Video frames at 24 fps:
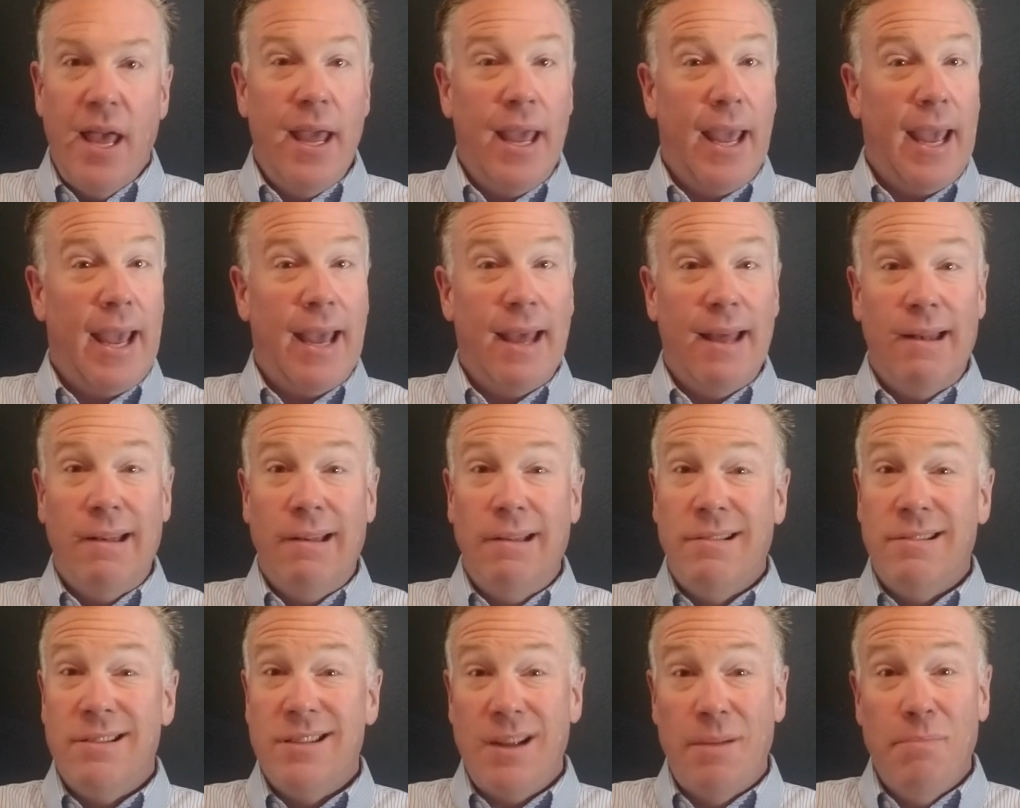
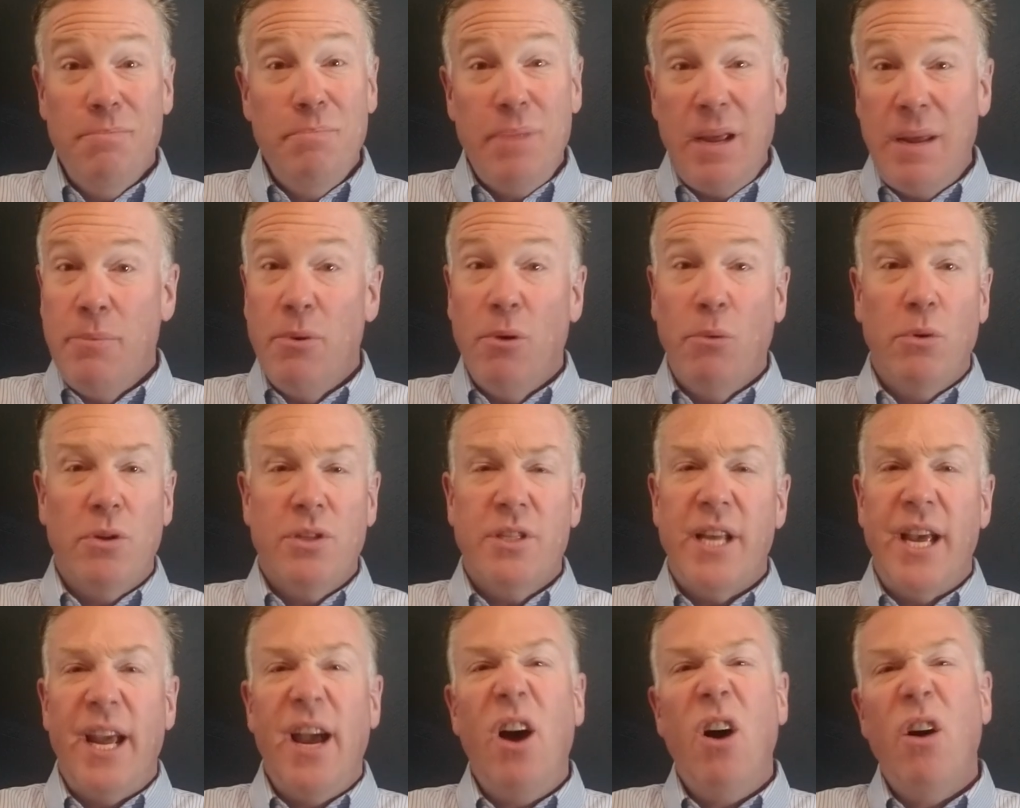And some people will
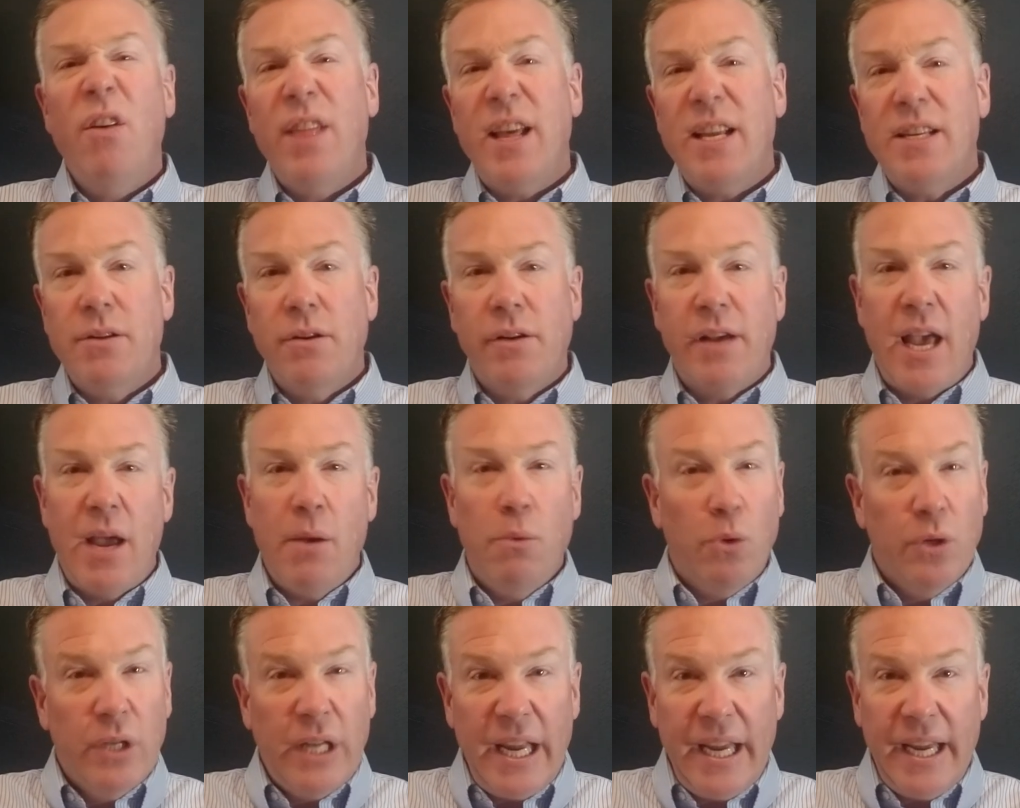say, oh, that's okay,
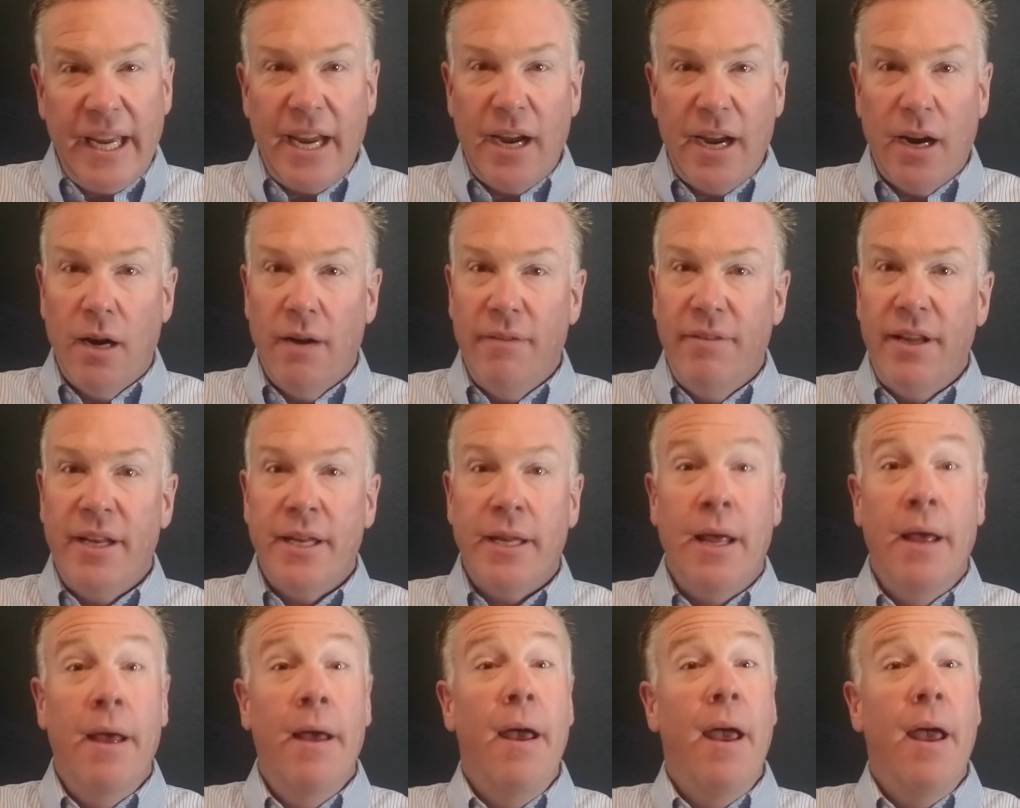we'll take care of it.